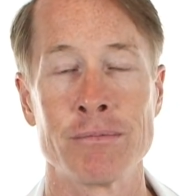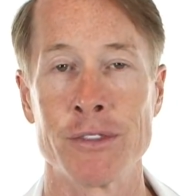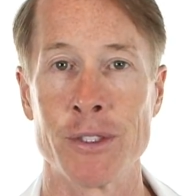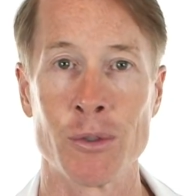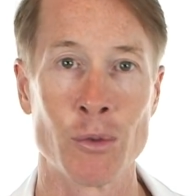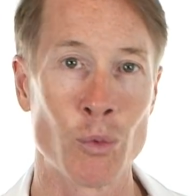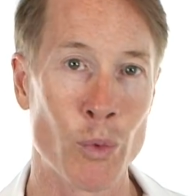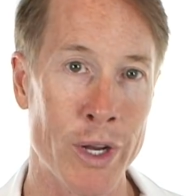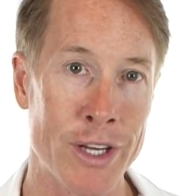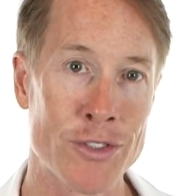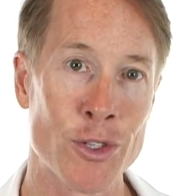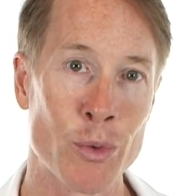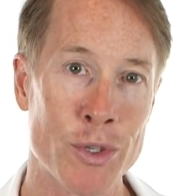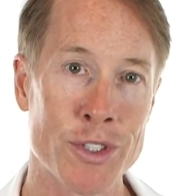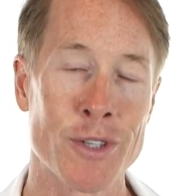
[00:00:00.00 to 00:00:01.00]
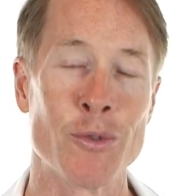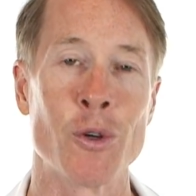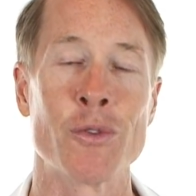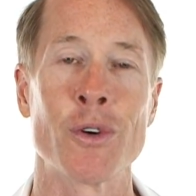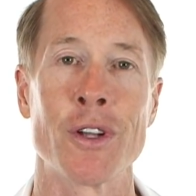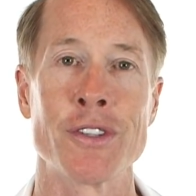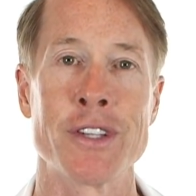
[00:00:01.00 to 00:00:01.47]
you know, raise your risk of overall